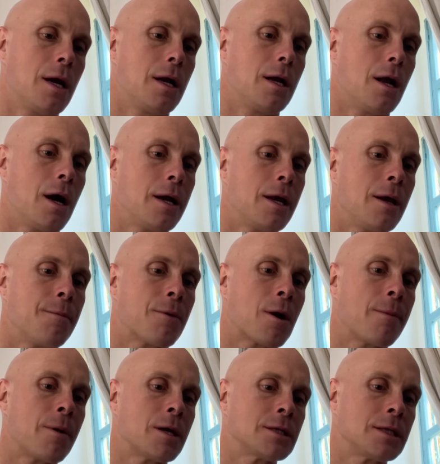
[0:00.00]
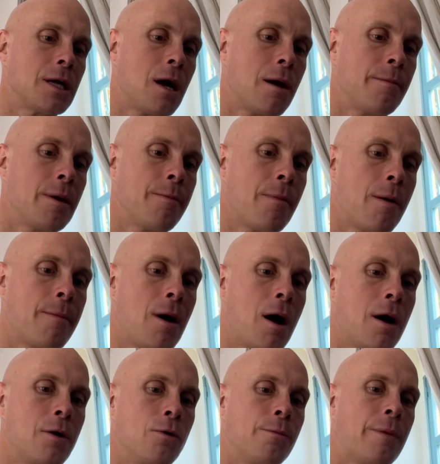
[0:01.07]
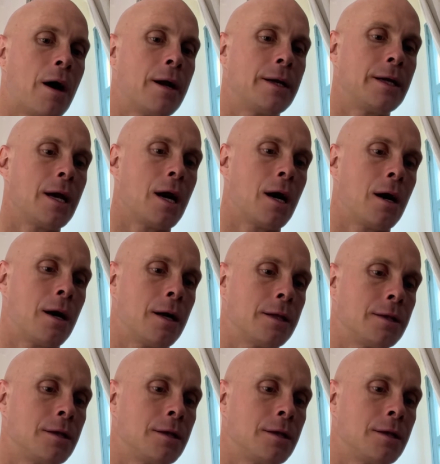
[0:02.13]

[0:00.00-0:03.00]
Nahi prapasyami mama nupadya